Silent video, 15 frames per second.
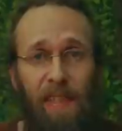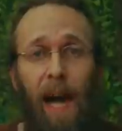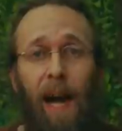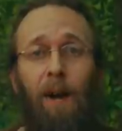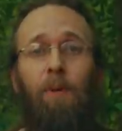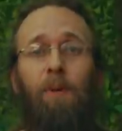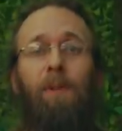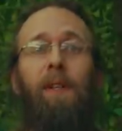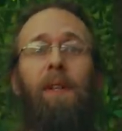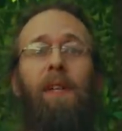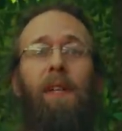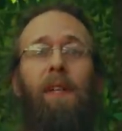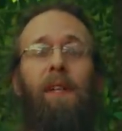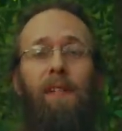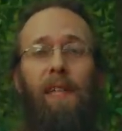down,
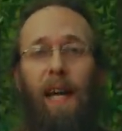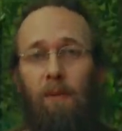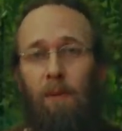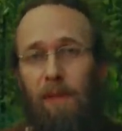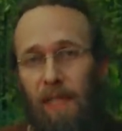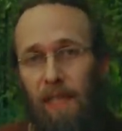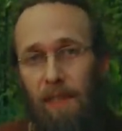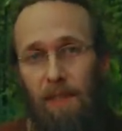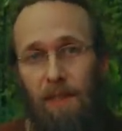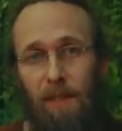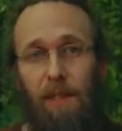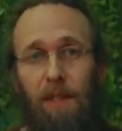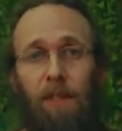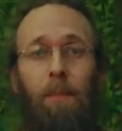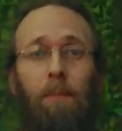down into
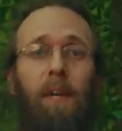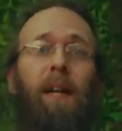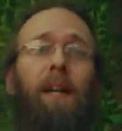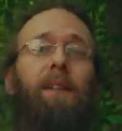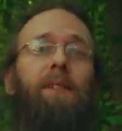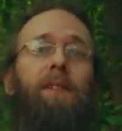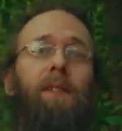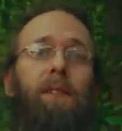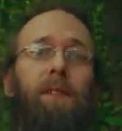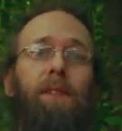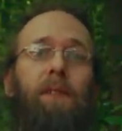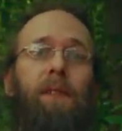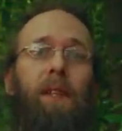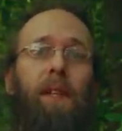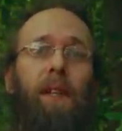the
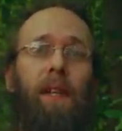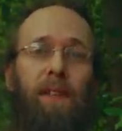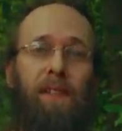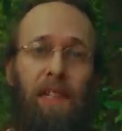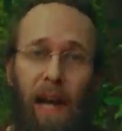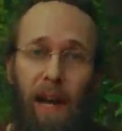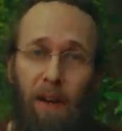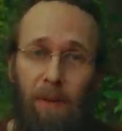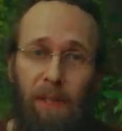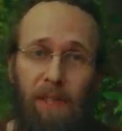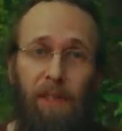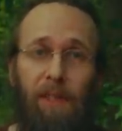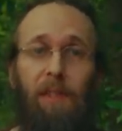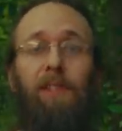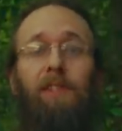subconscious, down
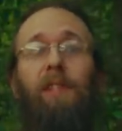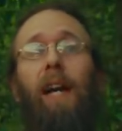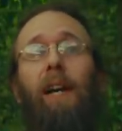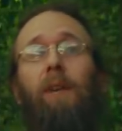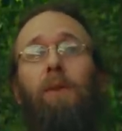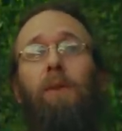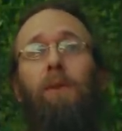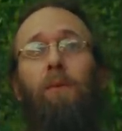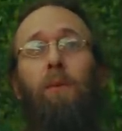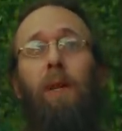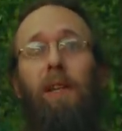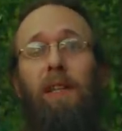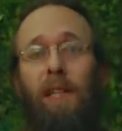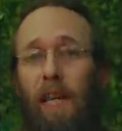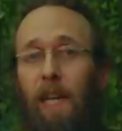into the shadows
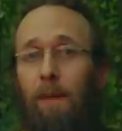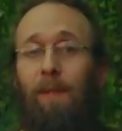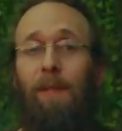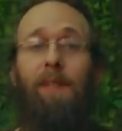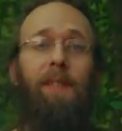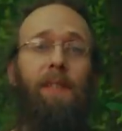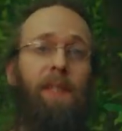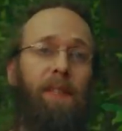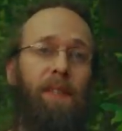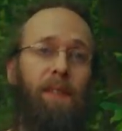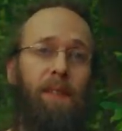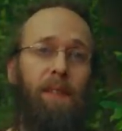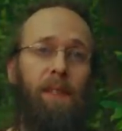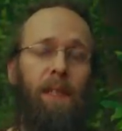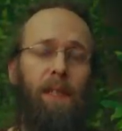where it can't be seen.
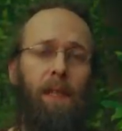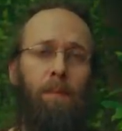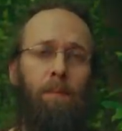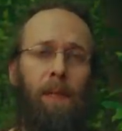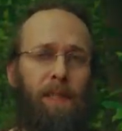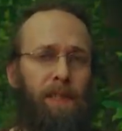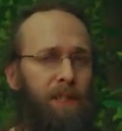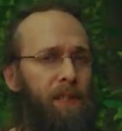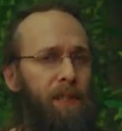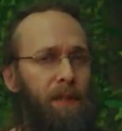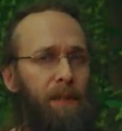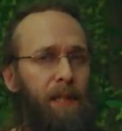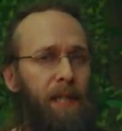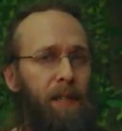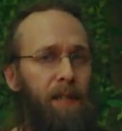But it's
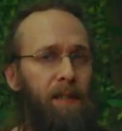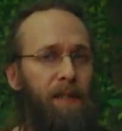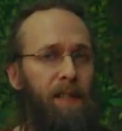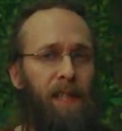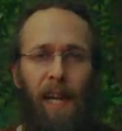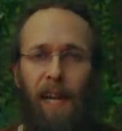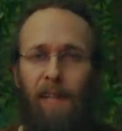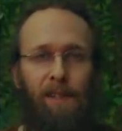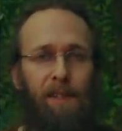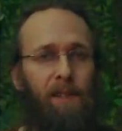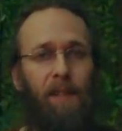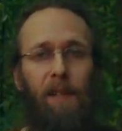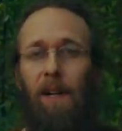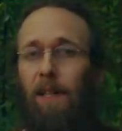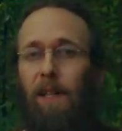still there and it
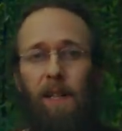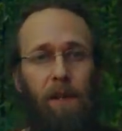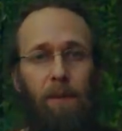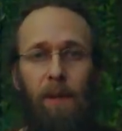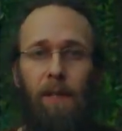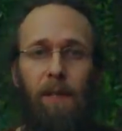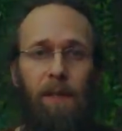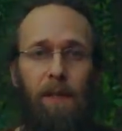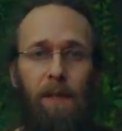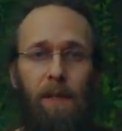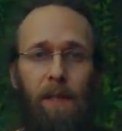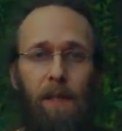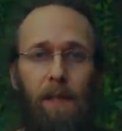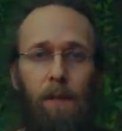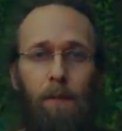hasn't gone anywhere.
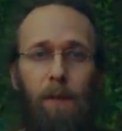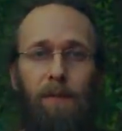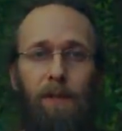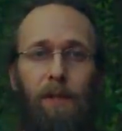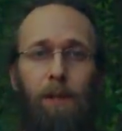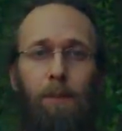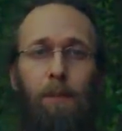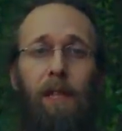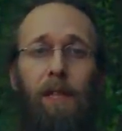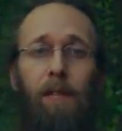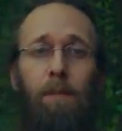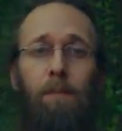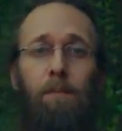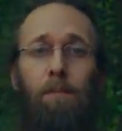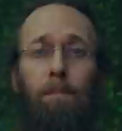We've just
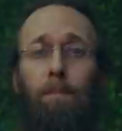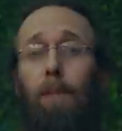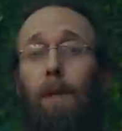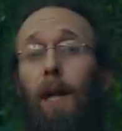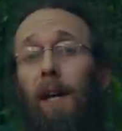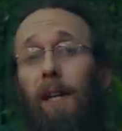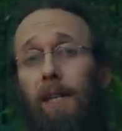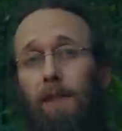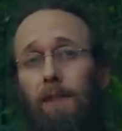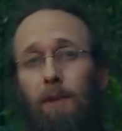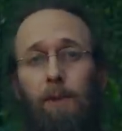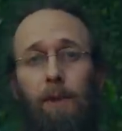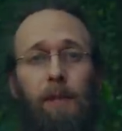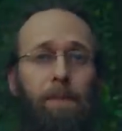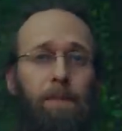become blind
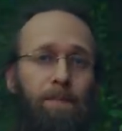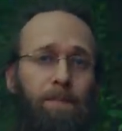to it.